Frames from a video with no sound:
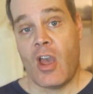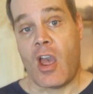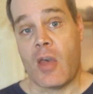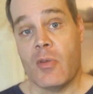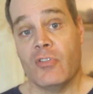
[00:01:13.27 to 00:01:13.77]

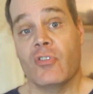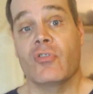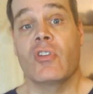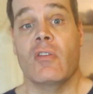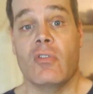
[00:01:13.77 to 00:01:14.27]
And this
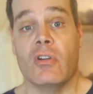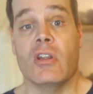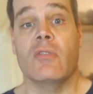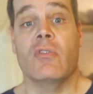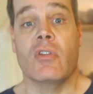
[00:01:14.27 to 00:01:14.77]
is given
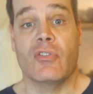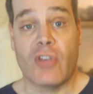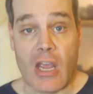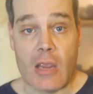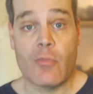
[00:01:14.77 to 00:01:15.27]
even the
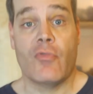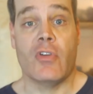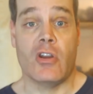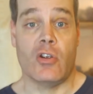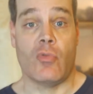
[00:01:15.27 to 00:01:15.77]
same
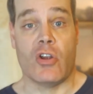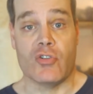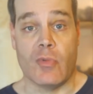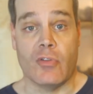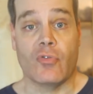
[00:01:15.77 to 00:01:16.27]
feeding
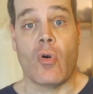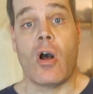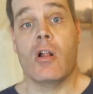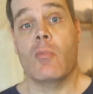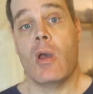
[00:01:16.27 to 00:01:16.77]
regimen. So
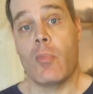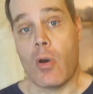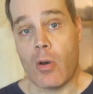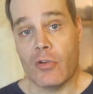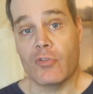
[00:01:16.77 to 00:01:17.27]
all of my
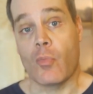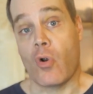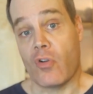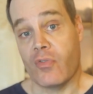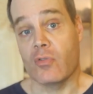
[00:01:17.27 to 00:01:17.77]
boas,
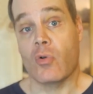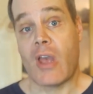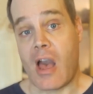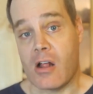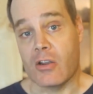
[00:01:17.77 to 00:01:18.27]
morph and
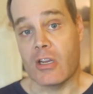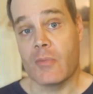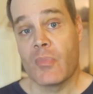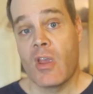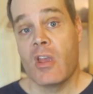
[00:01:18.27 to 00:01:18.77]
locality,
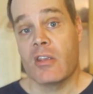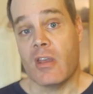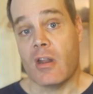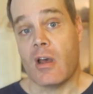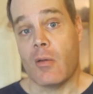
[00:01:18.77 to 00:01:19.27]

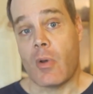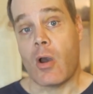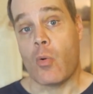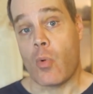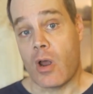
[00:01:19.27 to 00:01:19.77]
get
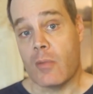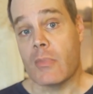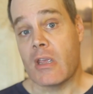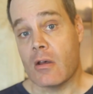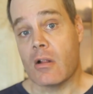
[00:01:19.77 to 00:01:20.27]
about one
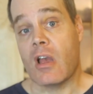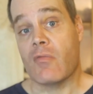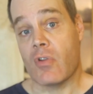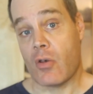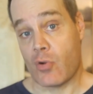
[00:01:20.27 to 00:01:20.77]
meal
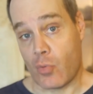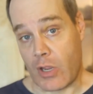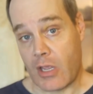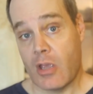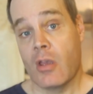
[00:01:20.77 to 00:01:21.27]
every other
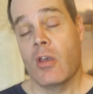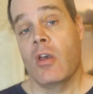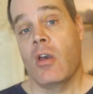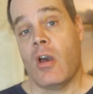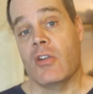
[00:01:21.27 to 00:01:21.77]
week
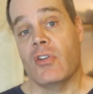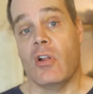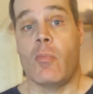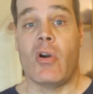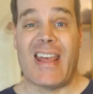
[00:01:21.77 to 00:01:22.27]

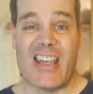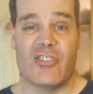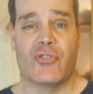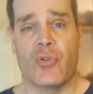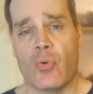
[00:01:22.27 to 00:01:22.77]
until about
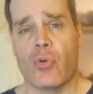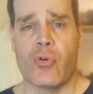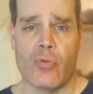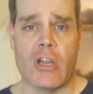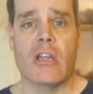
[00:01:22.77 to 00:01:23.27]
age 2 or
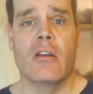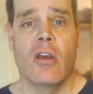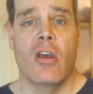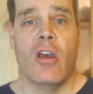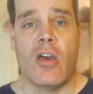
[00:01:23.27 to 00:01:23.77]
3.
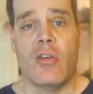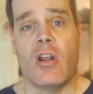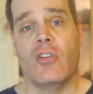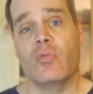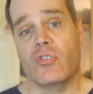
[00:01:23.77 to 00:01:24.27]
And then
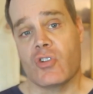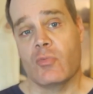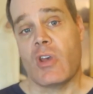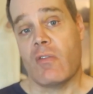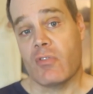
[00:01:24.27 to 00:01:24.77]
I switch
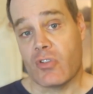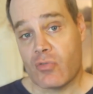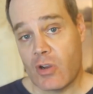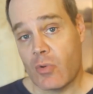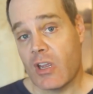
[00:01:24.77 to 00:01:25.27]
them to every
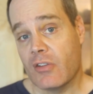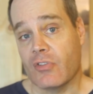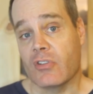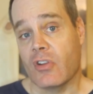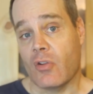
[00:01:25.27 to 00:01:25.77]
3
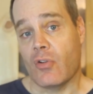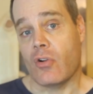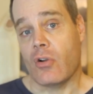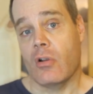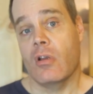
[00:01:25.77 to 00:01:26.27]
weeks until
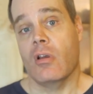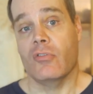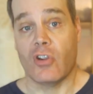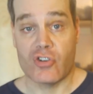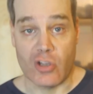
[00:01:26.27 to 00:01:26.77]
they're
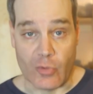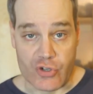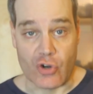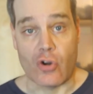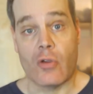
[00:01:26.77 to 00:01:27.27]
sexually
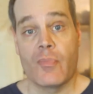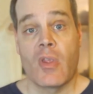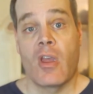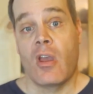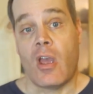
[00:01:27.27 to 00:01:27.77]
mature,
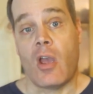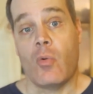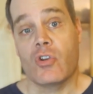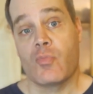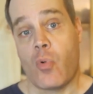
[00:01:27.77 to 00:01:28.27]
at
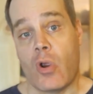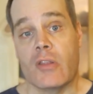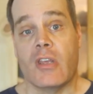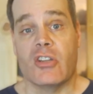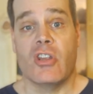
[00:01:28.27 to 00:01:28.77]
which
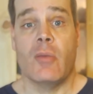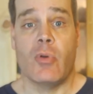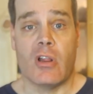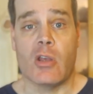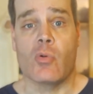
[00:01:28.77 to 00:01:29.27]
point they
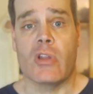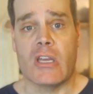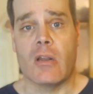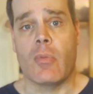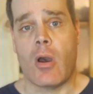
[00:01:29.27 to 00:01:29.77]
typically will
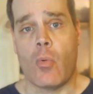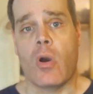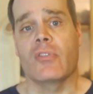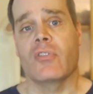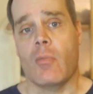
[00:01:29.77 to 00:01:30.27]
eat about
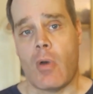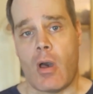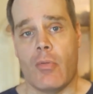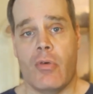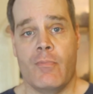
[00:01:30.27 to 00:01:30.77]
once a
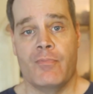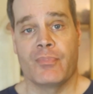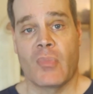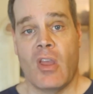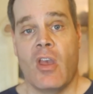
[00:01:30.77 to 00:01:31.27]
month.
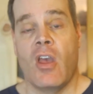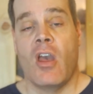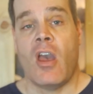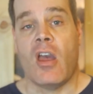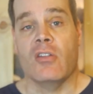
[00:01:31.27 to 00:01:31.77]

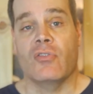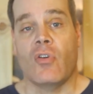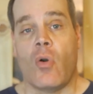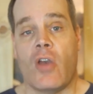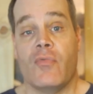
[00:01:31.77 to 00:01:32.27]
And
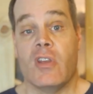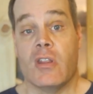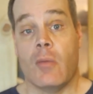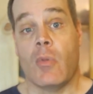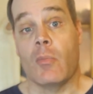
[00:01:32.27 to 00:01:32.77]
so I feed
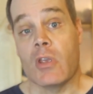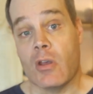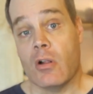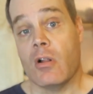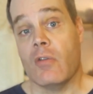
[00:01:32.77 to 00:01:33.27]
them a
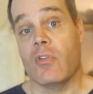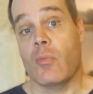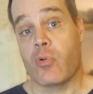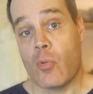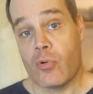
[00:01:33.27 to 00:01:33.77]
meal of an
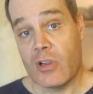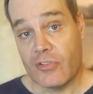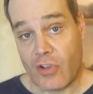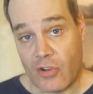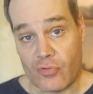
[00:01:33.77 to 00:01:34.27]
appropriately
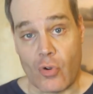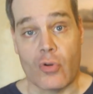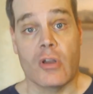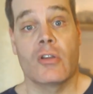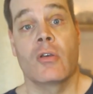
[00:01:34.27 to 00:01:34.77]
sized
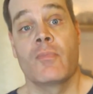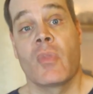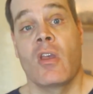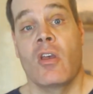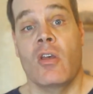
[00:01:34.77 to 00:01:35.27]
rodent
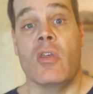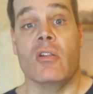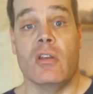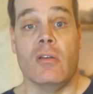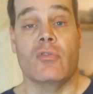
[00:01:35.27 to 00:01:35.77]
that
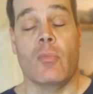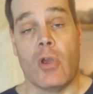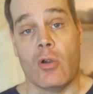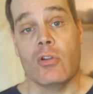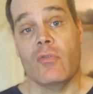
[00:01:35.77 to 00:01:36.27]
leaves a
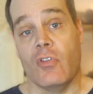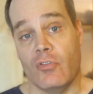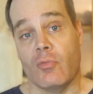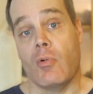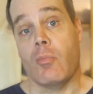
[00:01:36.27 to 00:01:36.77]
barely
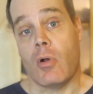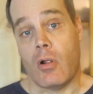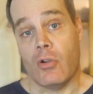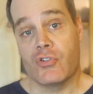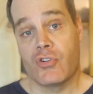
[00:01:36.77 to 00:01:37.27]
visible
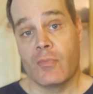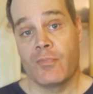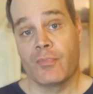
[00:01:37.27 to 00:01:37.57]
bulge.